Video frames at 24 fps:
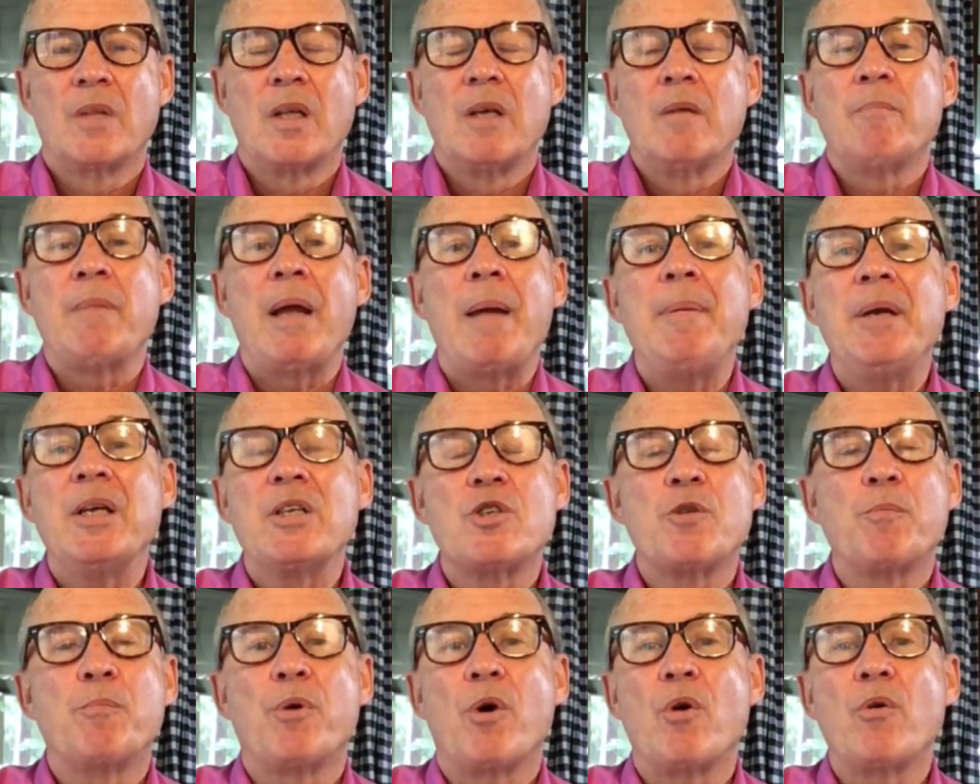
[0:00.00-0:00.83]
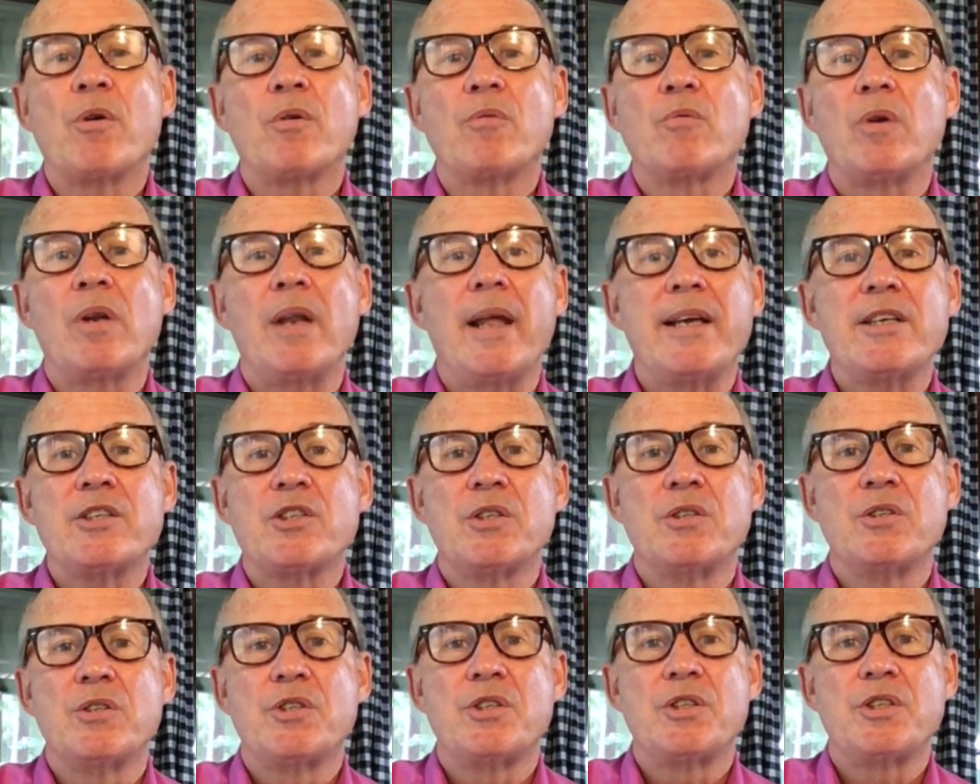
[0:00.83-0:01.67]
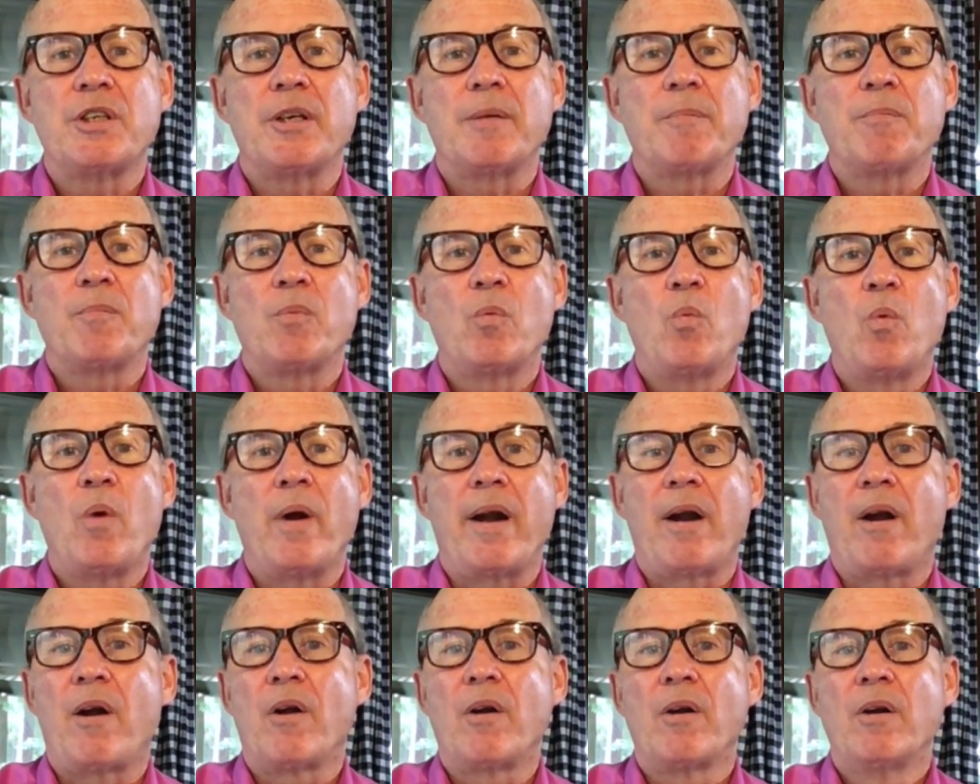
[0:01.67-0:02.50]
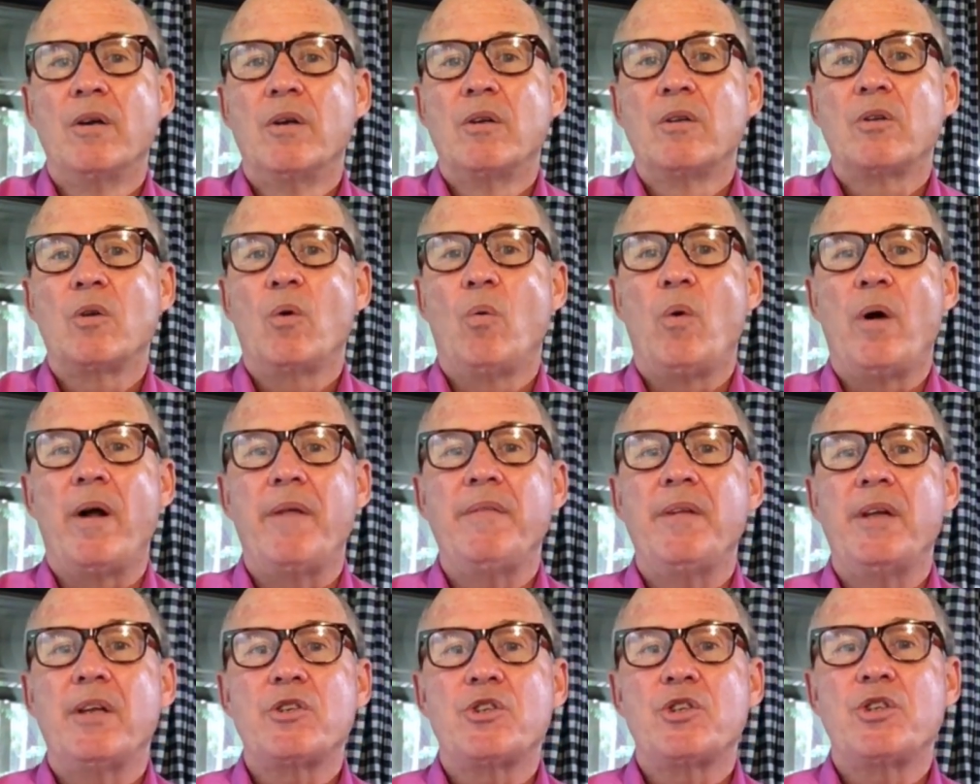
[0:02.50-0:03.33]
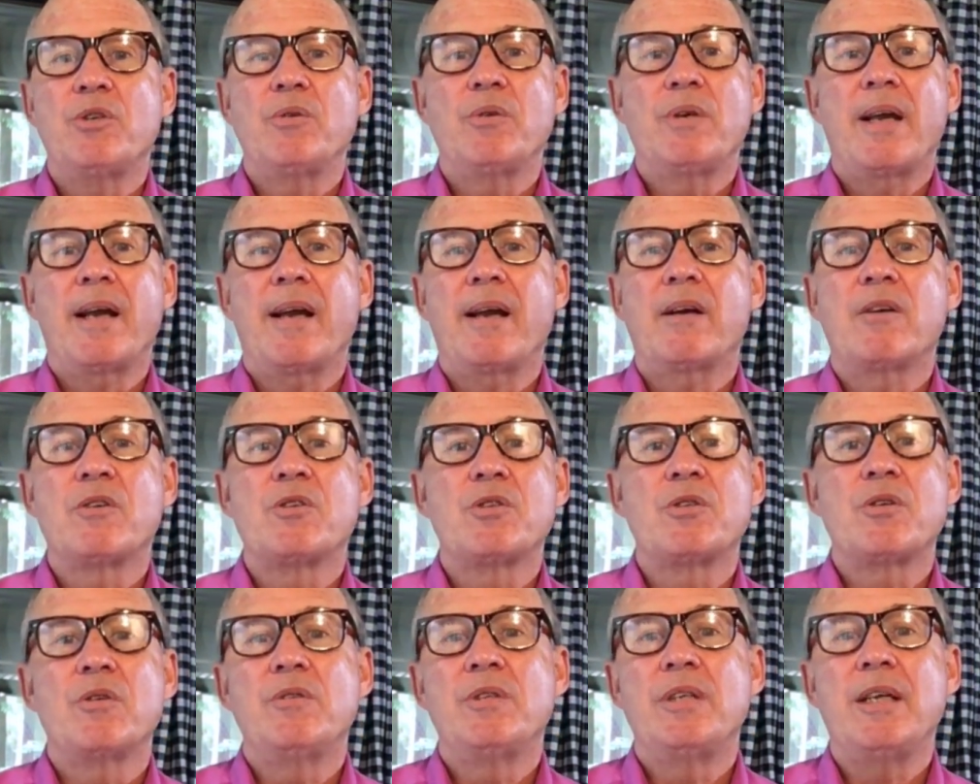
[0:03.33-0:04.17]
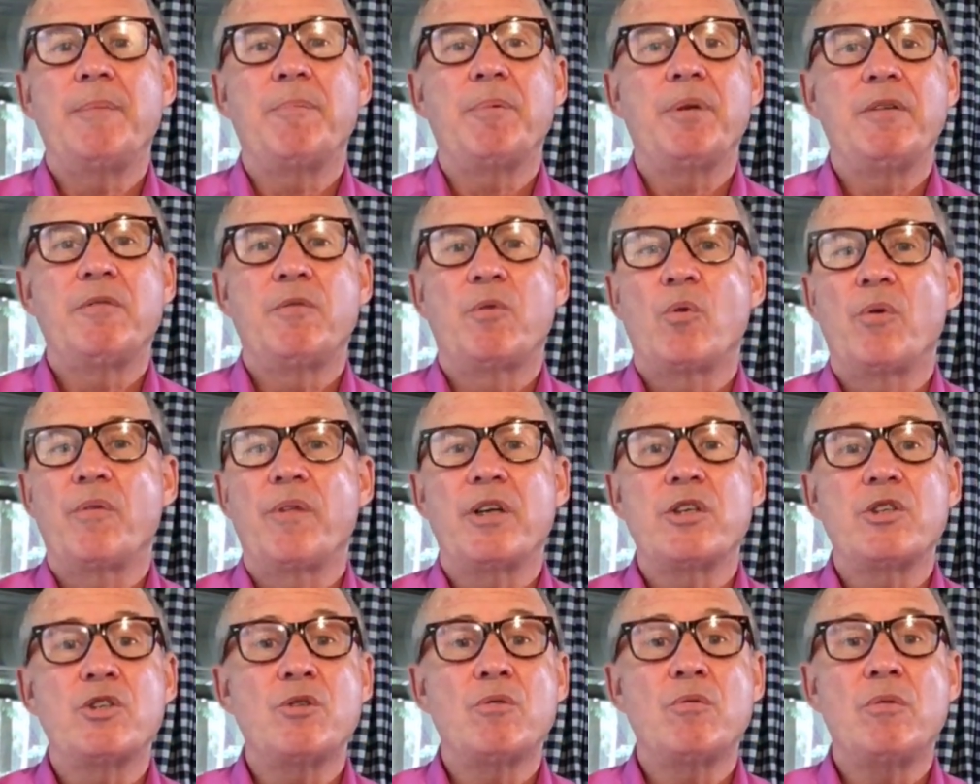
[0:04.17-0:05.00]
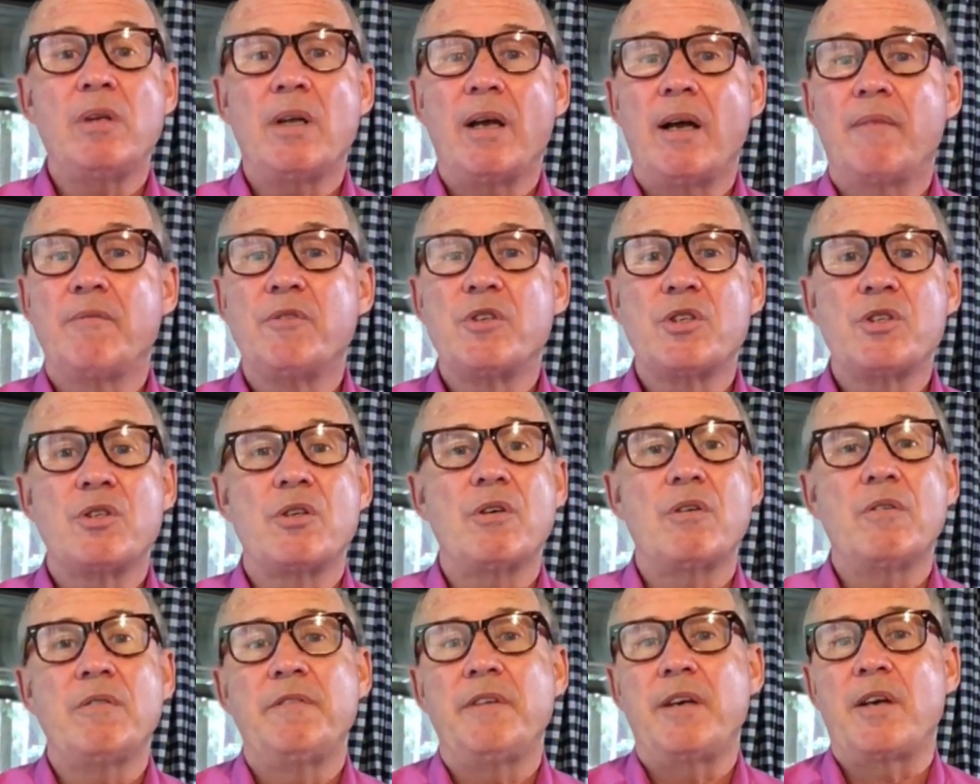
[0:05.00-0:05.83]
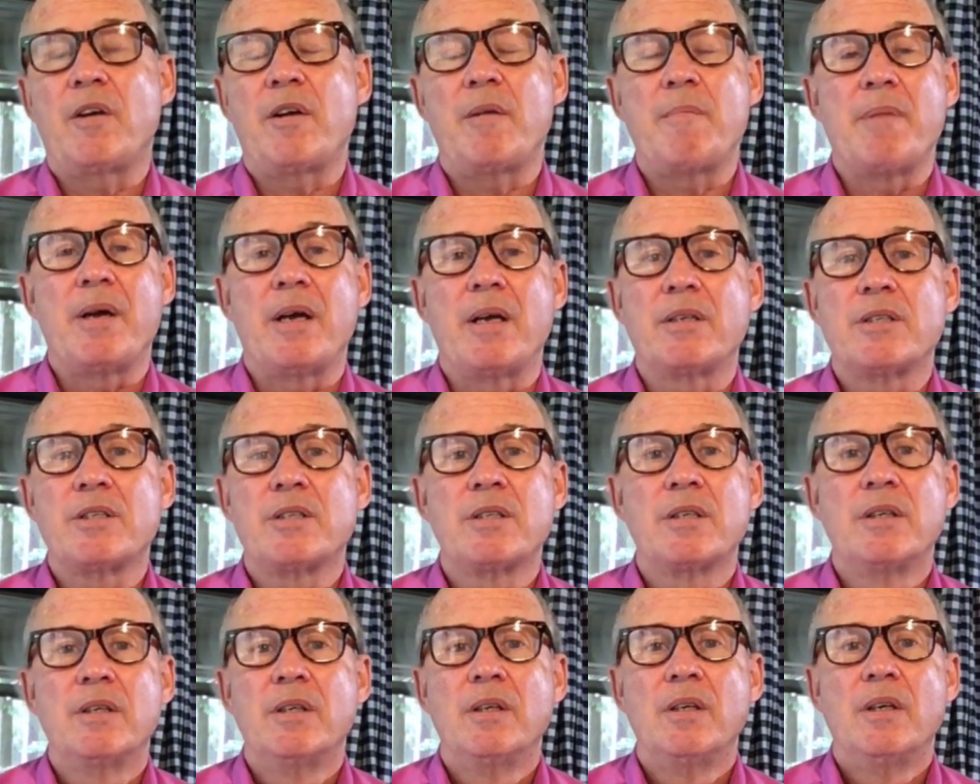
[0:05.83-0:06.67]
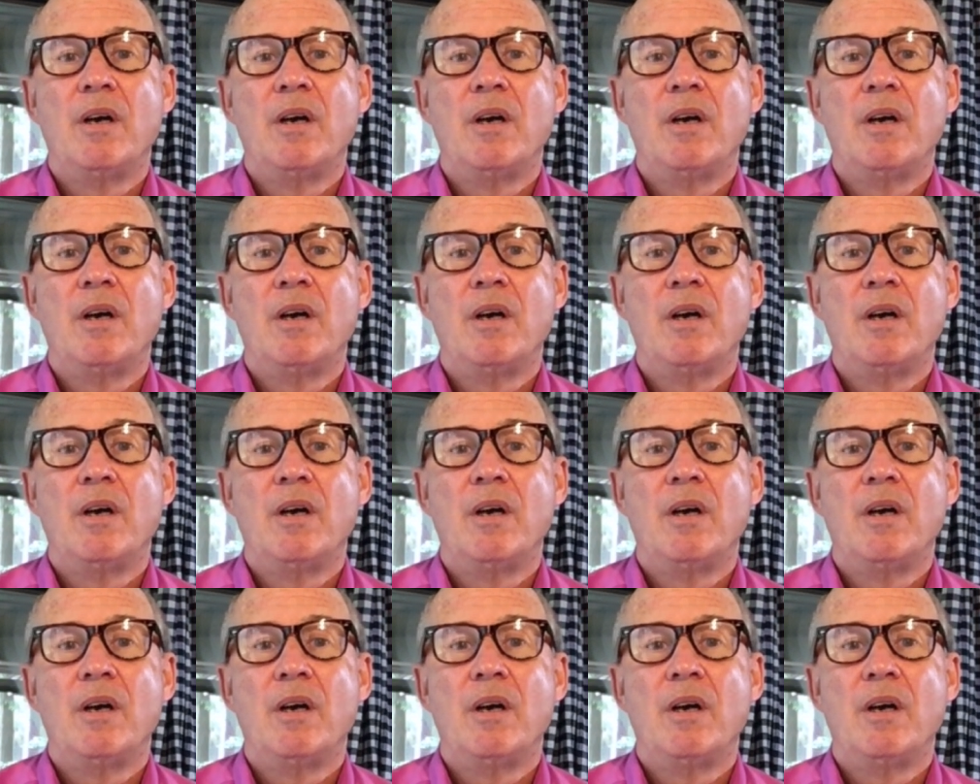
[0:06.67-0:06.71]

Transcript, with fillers: Maybe it's a broken relationship where the one that you cared so deeply for, that you loved so very much,